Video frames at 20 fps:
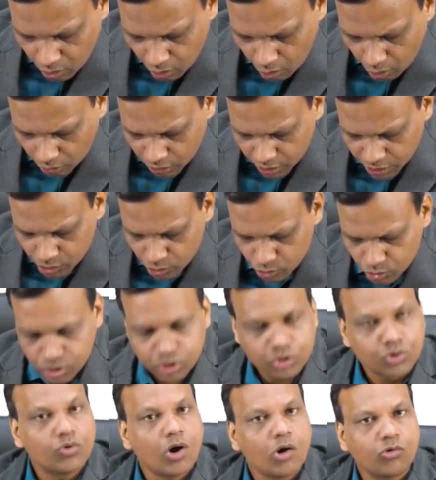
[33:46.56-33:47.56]

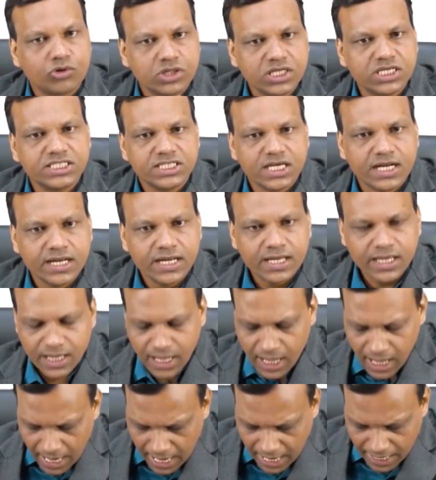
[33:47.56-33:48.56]
continued throughout the journey,
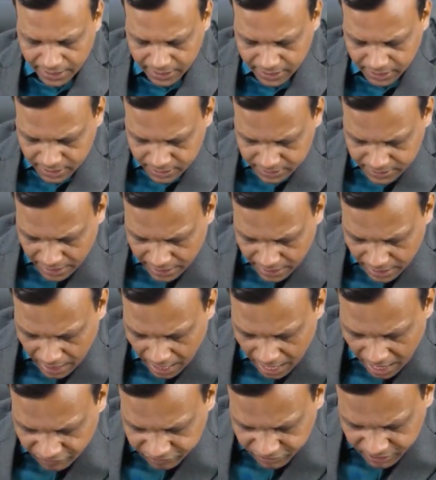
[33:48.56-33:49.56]
and then
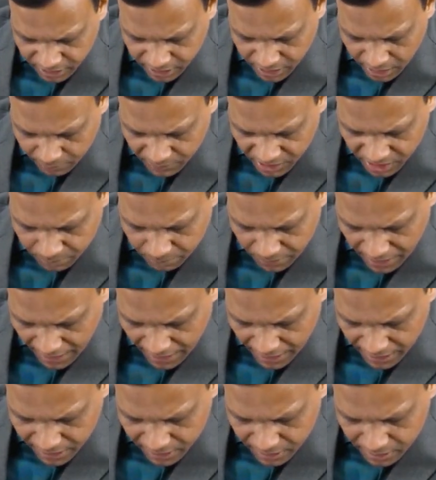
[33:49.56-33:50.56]
after coming
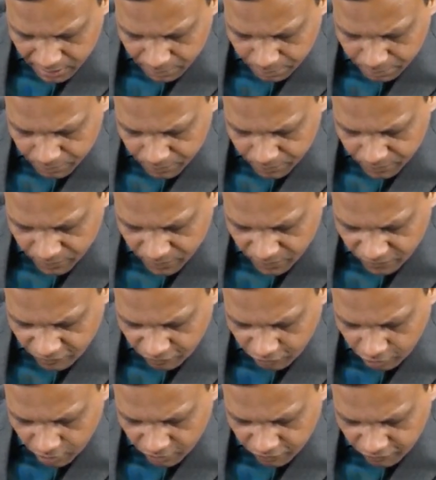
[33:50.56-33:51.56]
back
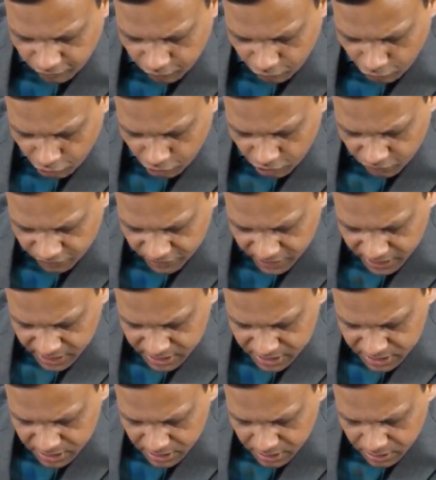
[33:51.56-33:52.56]
for 4
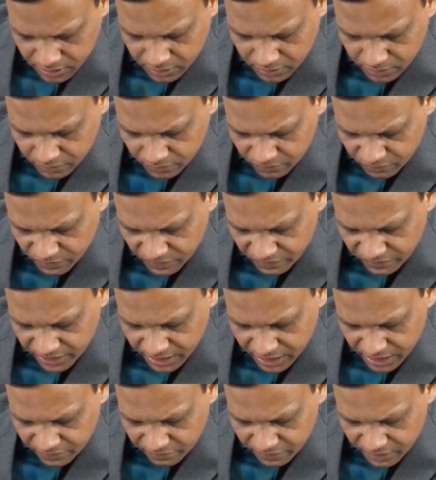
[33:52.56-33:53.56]
weeks, we will
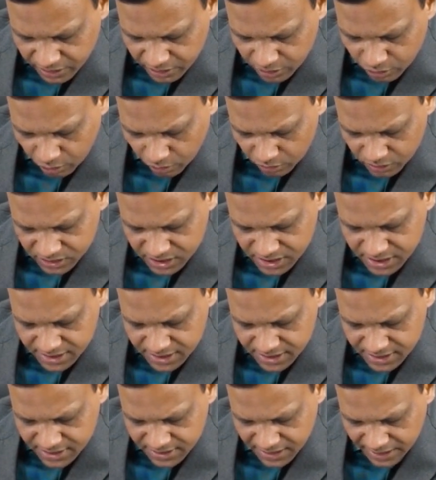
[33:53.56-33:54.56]
give
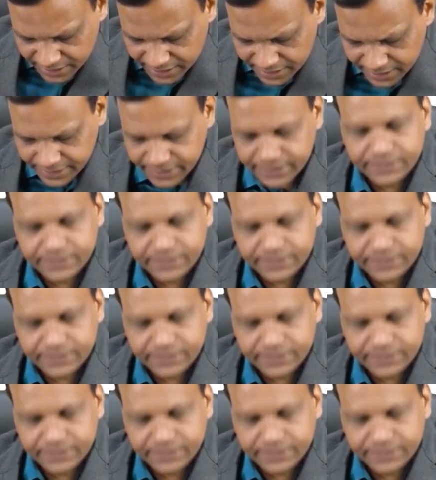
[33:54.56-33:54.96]
doxycycline.